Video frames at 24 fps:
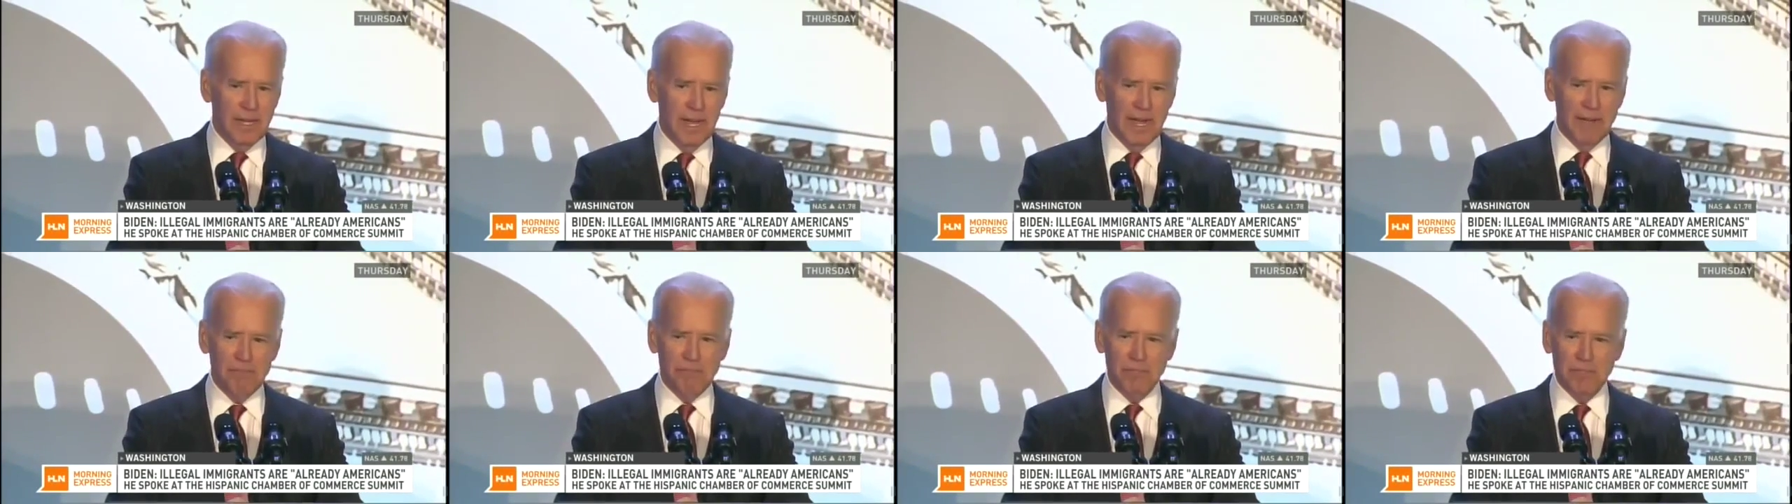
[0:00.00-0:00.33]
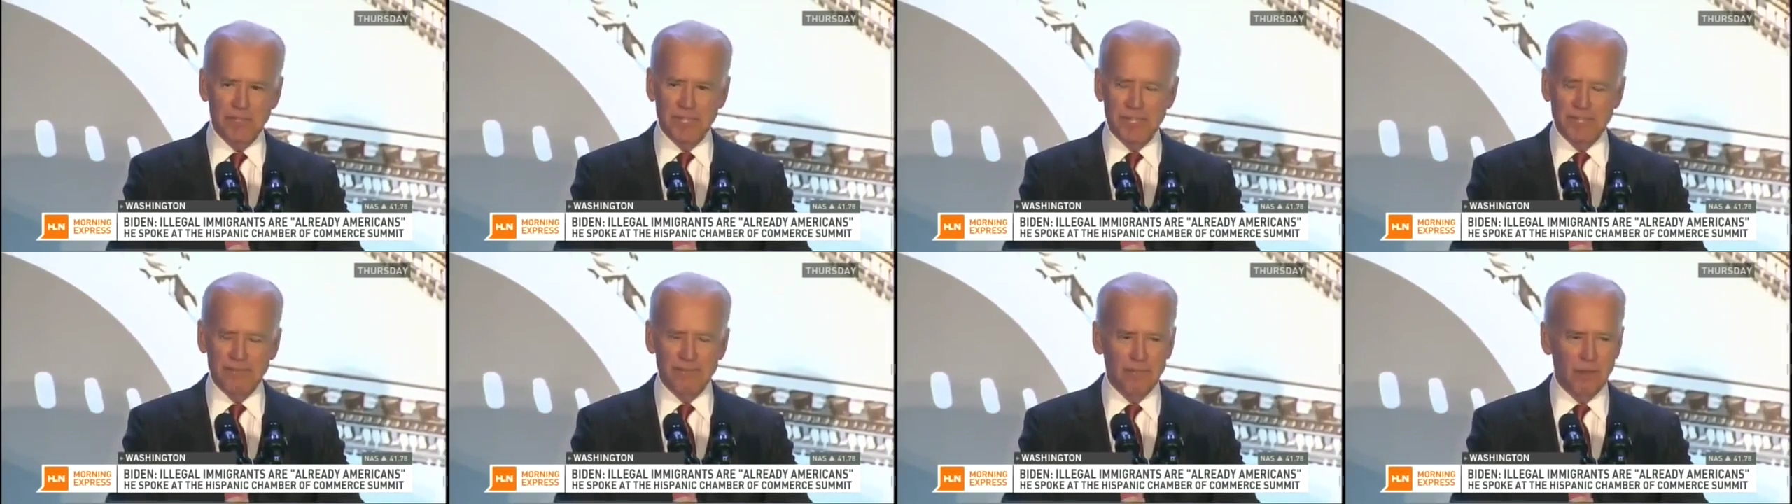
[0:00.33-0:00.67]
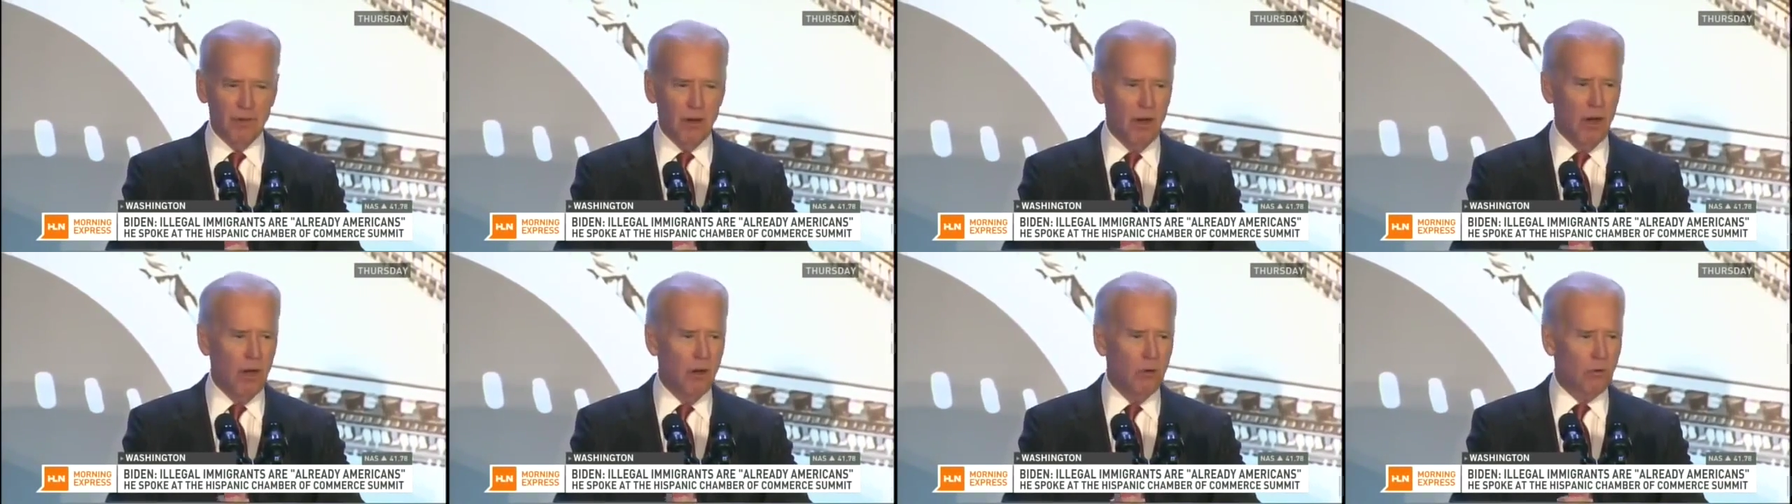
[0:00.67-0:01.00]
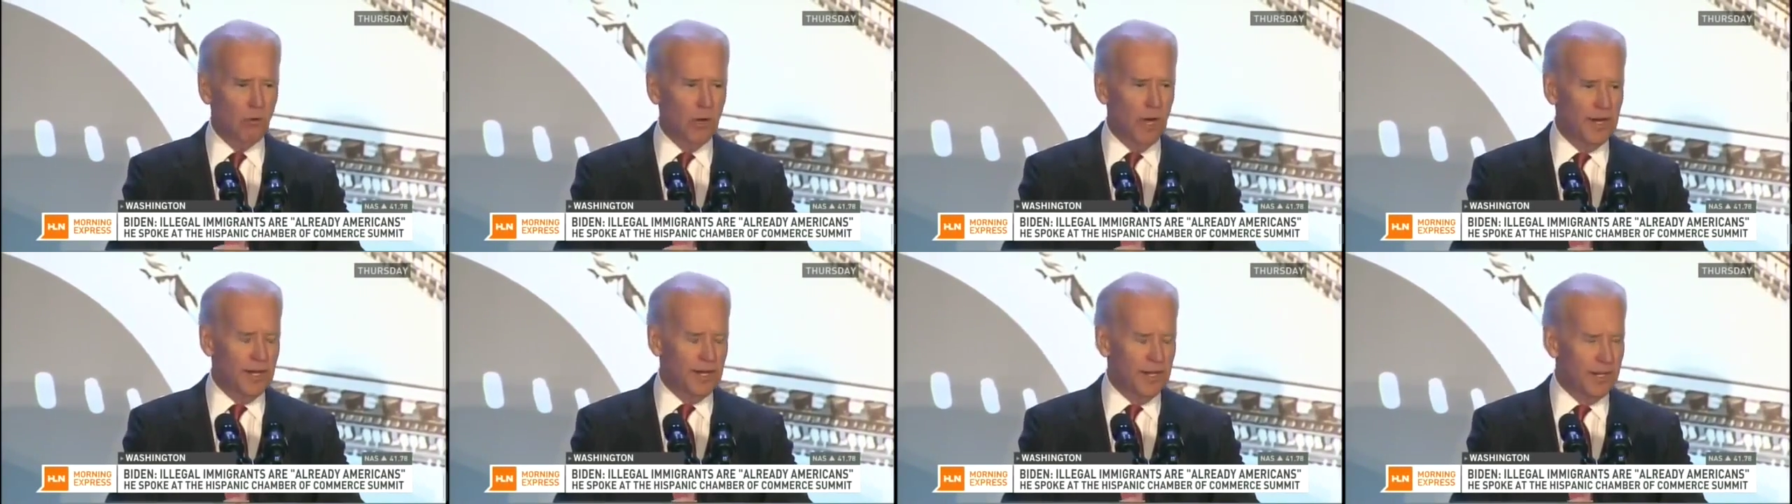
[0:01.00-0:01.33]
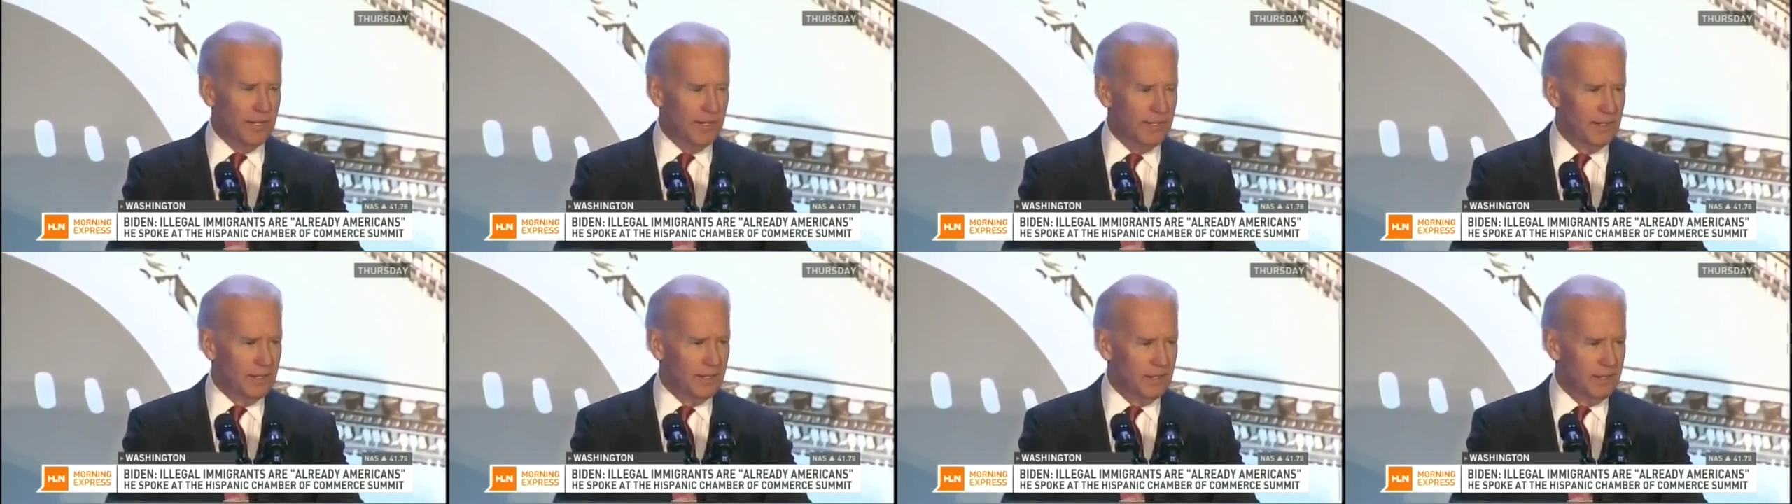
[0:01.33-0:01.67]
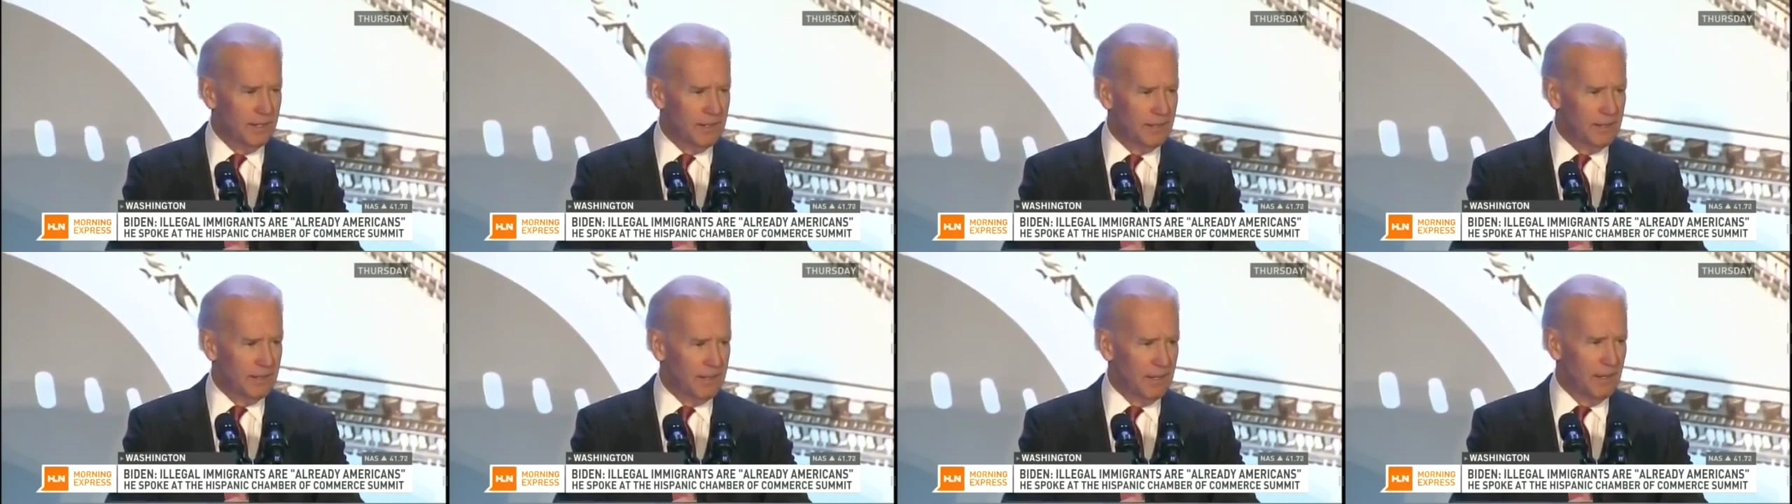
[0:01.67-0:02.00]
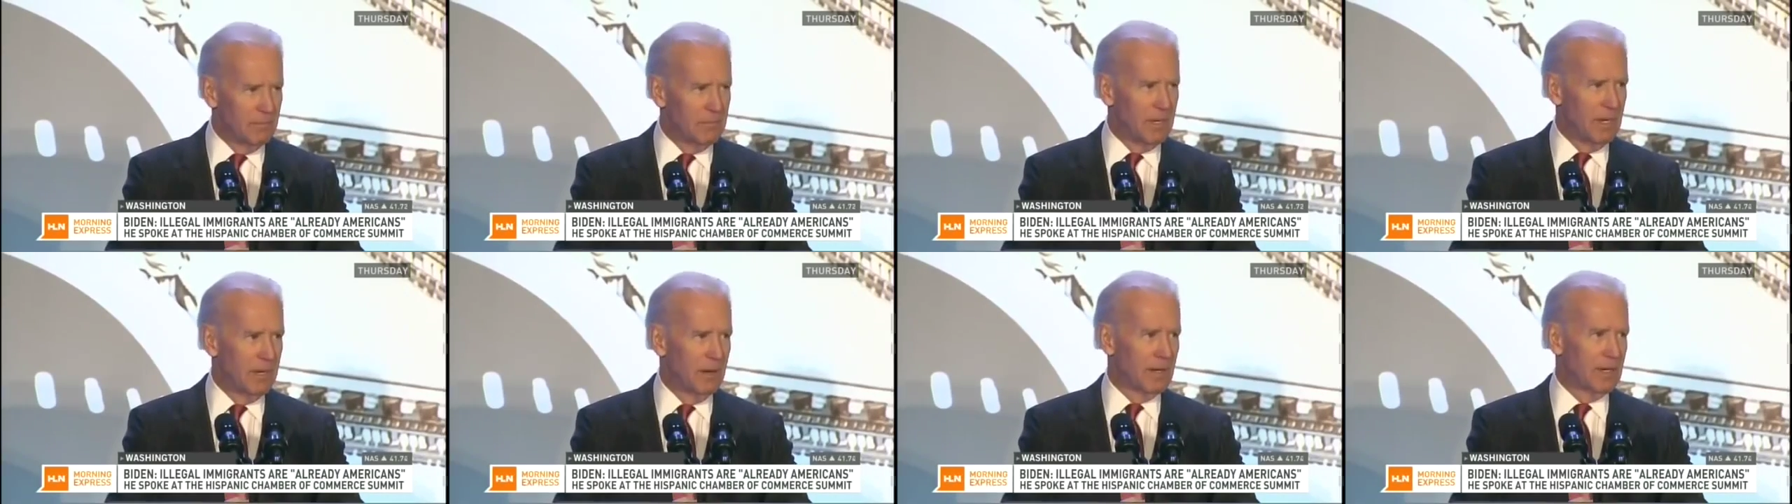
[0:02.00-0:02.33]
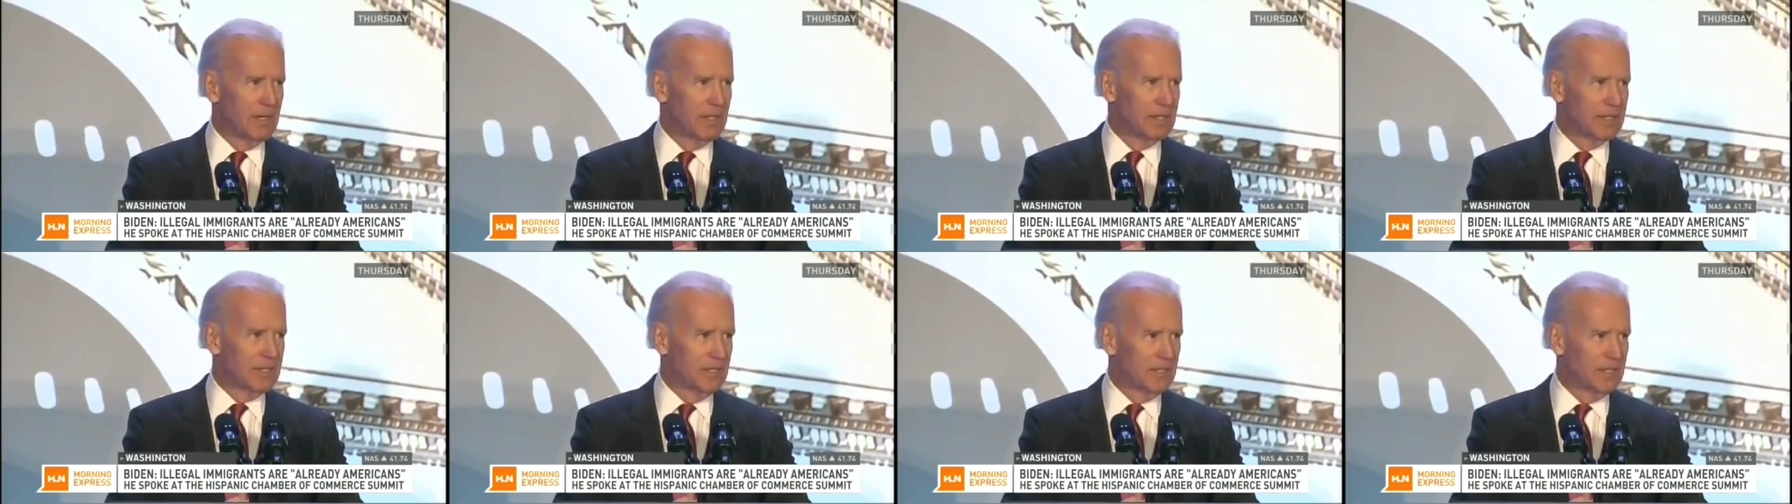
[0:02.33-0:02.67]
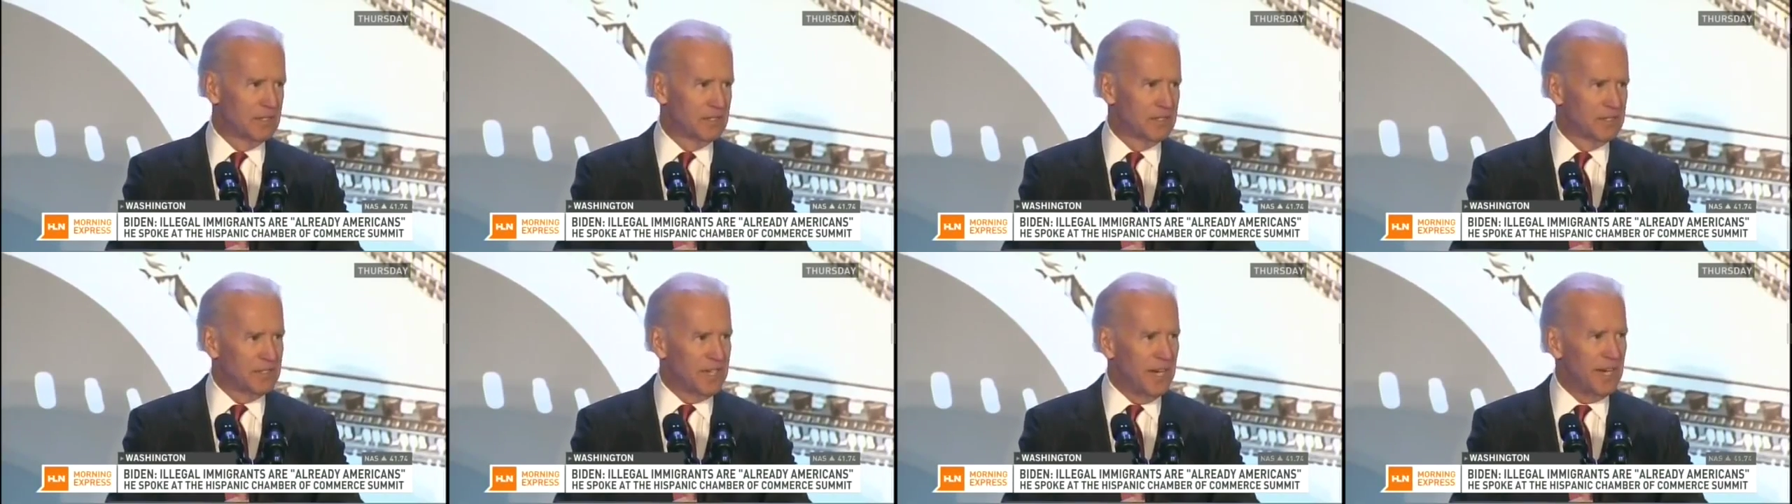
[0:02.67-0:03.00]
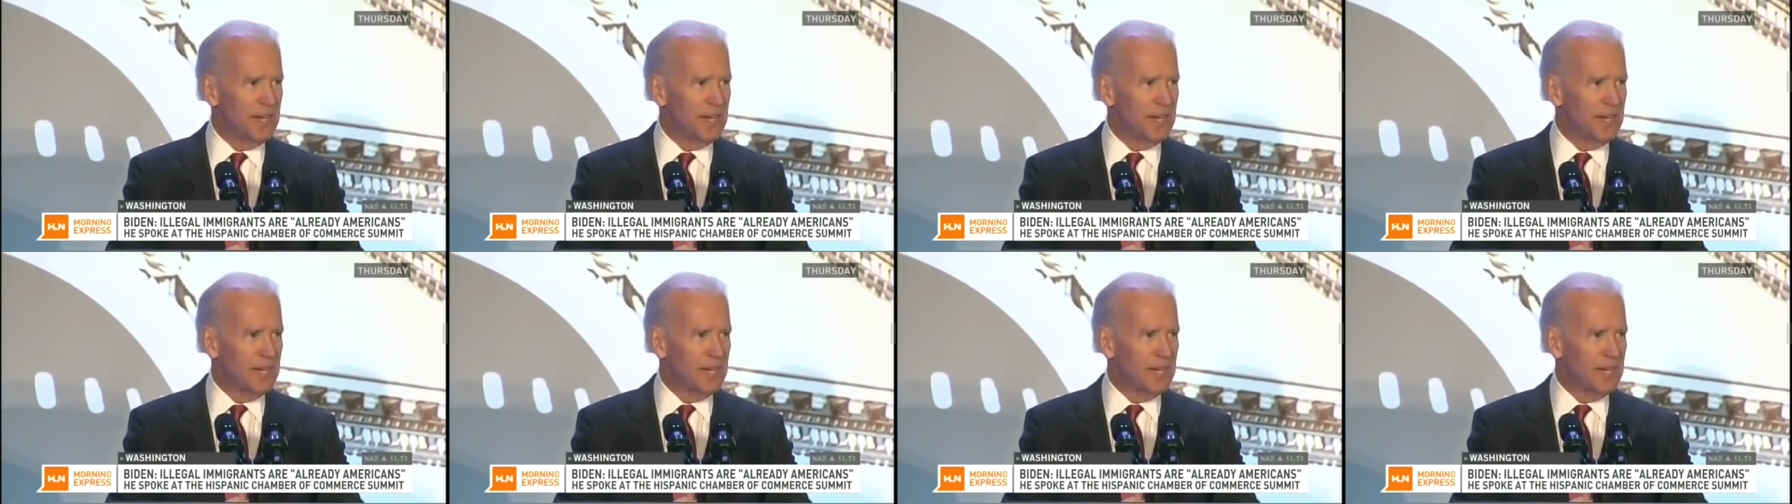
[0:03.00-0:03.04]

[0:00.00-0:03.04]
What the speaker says: I believe they're already American citizens.